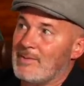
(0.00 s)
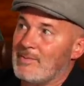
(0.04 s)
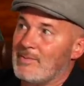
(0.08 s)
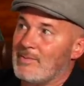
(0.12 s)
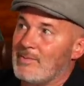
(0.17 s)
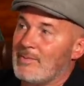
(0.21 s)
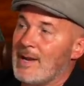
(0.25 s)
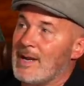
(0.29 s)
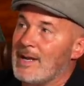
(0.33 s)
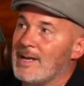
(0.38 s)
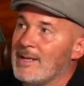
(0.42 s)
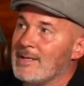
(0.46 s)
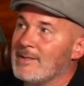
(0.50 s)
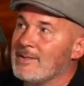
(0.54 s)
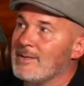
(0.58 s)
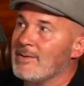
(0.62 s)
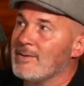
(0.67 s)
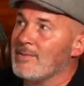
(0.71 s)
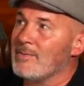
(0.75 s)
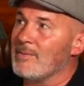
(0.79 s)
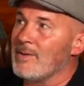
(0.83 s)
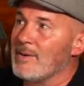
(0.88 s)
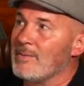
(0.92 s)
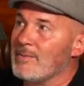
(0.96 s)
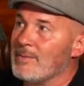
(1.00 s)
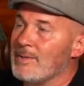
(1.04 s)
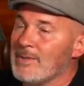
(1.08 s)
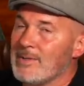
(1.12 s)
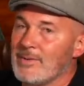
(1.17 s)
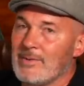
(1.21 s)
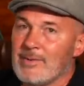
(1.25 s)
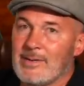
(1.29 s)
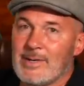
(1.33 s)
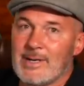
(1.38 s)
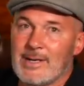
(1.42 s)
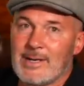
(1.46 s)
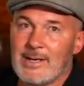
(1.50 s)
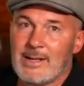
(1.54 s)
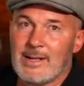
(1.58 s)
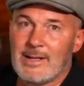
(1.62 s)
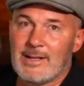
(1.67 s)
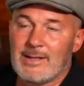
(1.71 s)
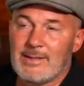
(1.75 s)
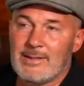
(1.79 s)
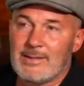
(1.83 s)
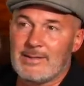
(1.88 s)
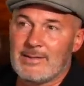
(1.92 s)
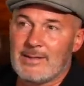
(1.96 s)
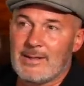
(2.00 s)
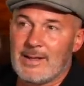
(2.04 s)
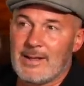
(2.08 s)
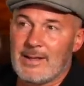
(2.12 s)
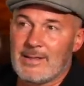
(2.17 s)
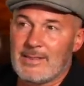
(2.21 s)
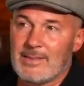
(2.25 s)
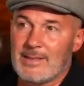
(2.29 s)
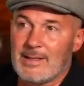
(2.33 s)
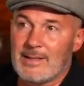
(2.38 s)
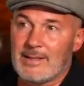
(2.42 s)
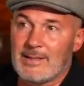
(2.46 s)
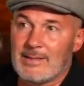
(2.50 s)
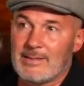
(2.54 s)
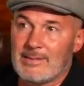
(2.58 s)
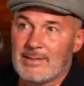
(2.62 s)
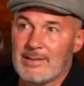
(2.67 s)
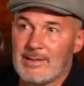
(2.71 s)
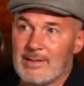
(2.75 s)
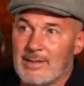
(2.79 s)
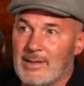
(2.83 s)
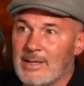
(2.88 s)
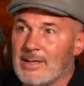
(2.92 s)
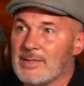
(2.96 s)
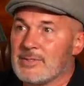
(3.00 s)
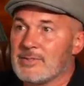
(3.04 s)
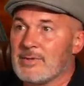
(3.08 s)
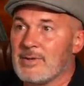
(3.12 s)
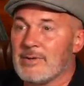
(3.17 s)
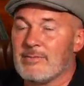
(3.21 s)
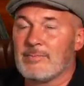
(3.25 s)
ran into while we were doing it. And I think the luxury